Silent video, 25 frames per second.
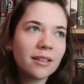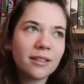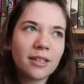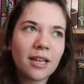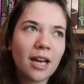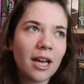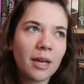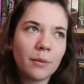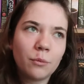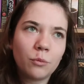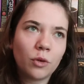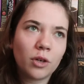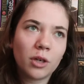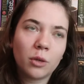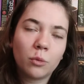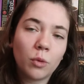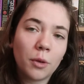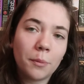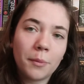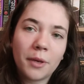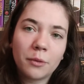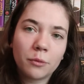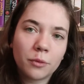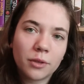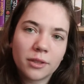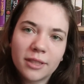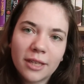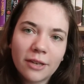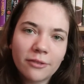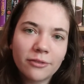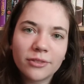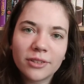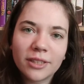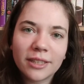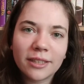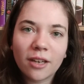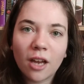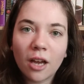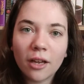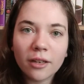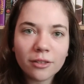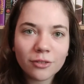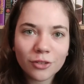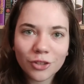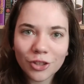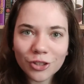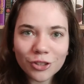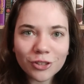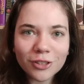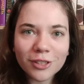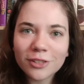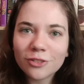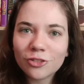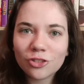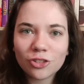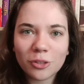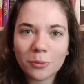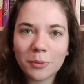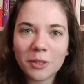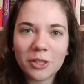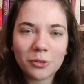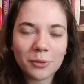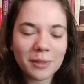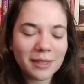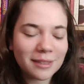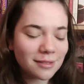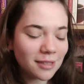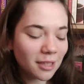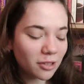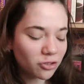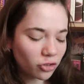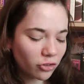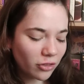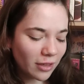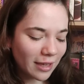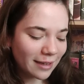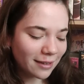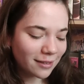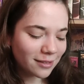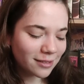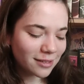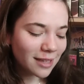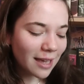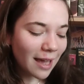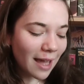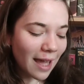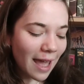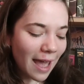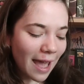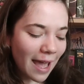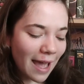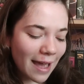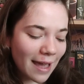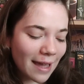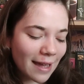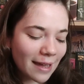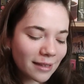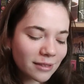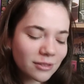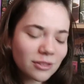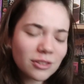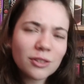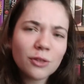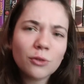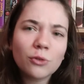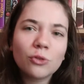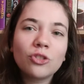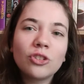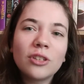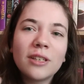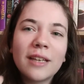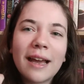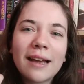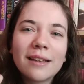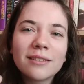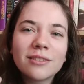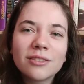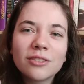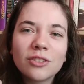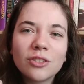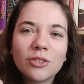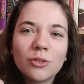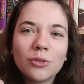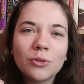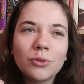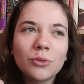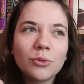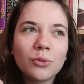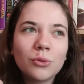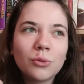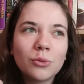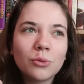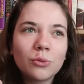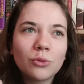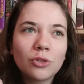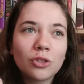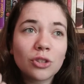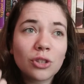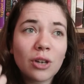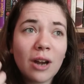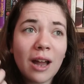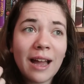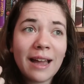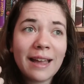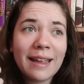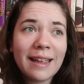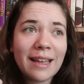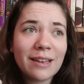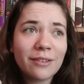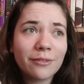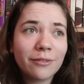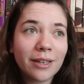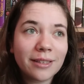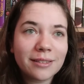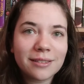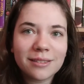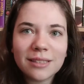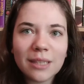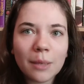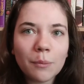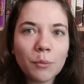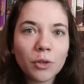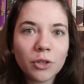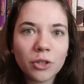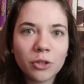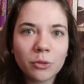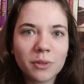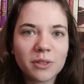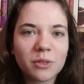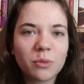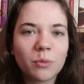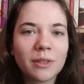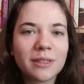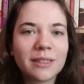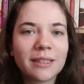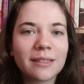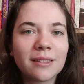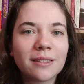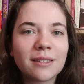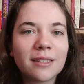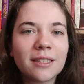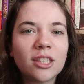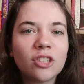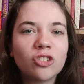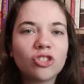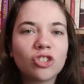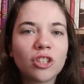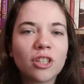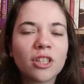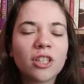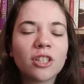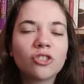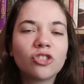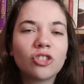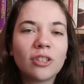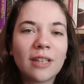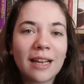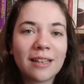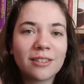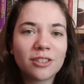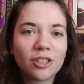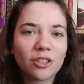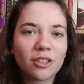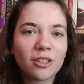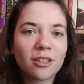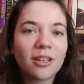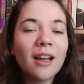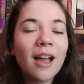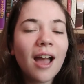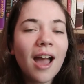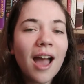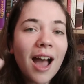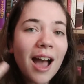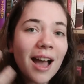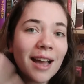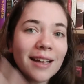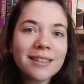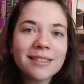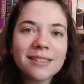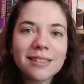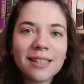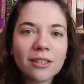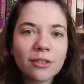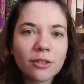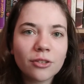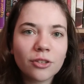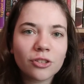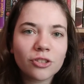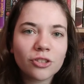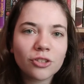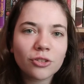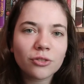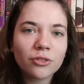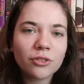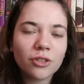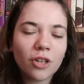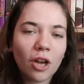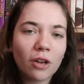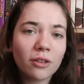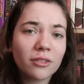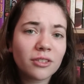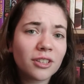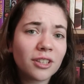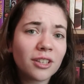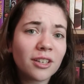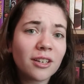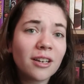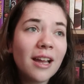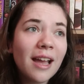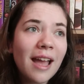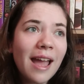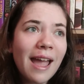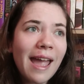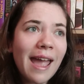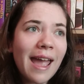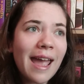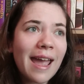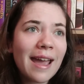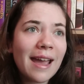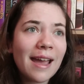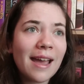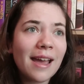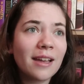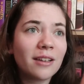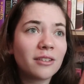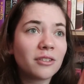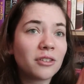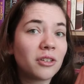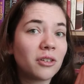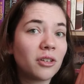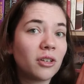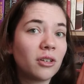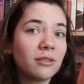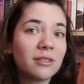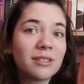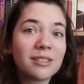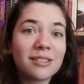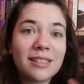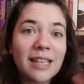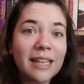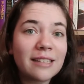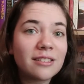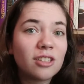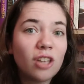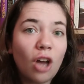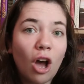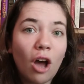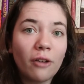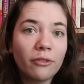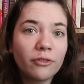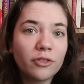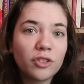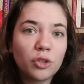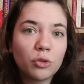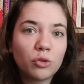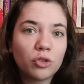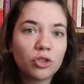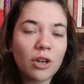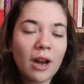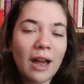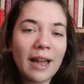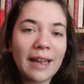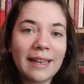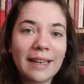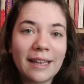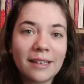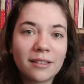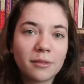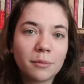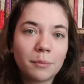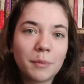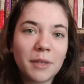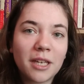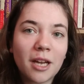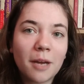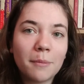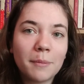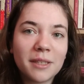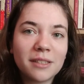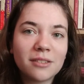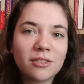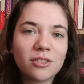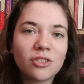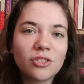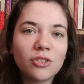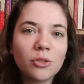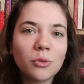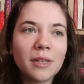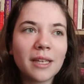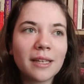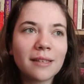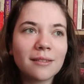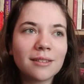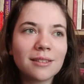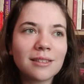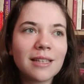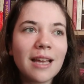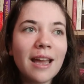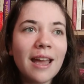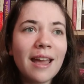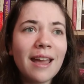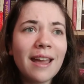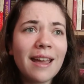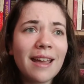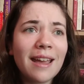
in a time where women were definitely not encouraged to be doing such things. And so she has to try and find someone who is willing to teach her. She has her eyes set on a certain doctor and sets off to try and become his student.